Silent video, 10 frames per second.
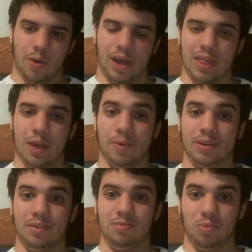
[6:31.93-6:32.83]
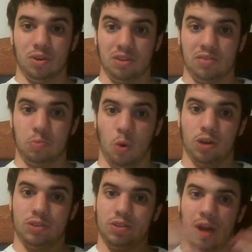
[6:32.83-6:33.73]
And then when World of
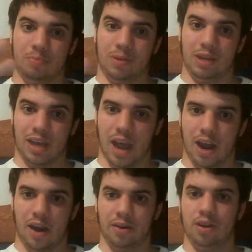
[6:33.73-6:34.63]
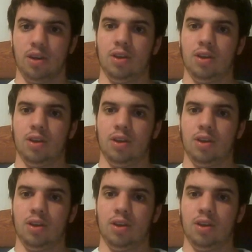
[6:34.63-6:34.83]
Sport stopped being aired,